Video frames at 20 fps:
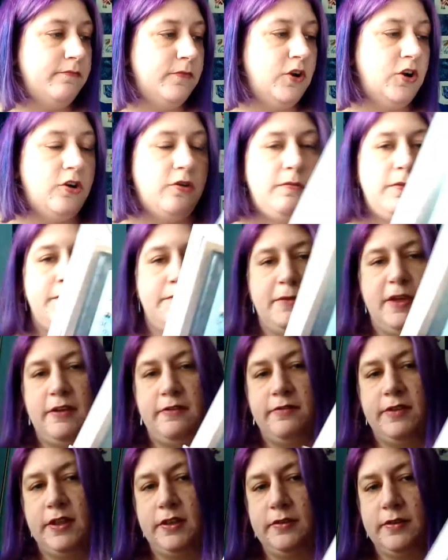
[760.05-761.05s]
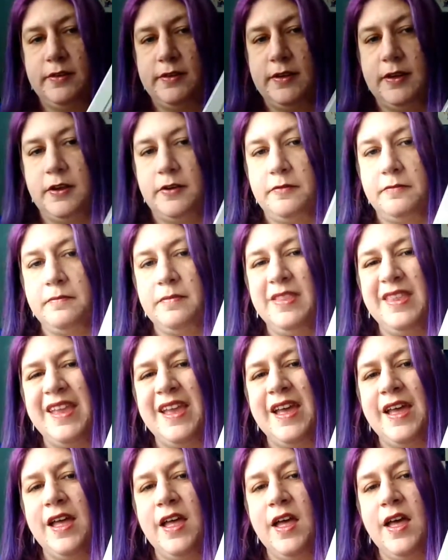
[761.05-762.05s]
Herman Melville. So
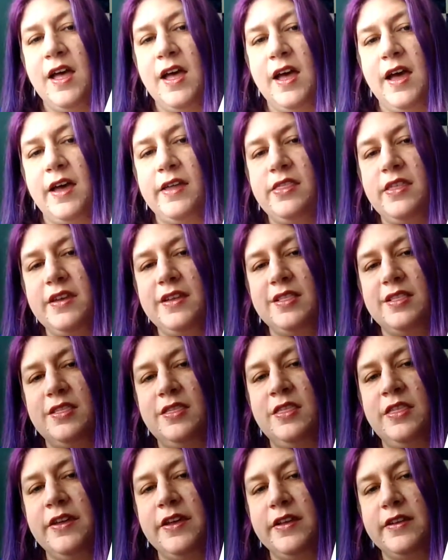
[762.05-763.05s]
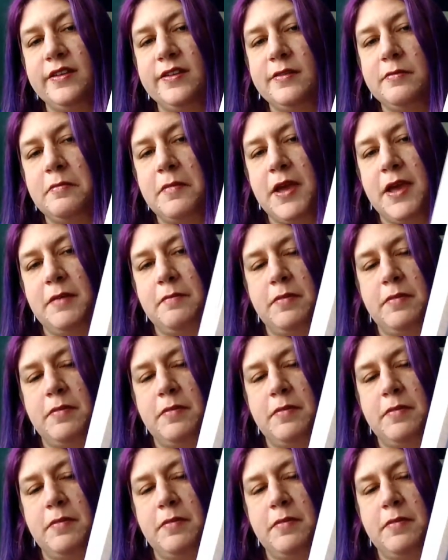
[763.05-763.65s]
I think this might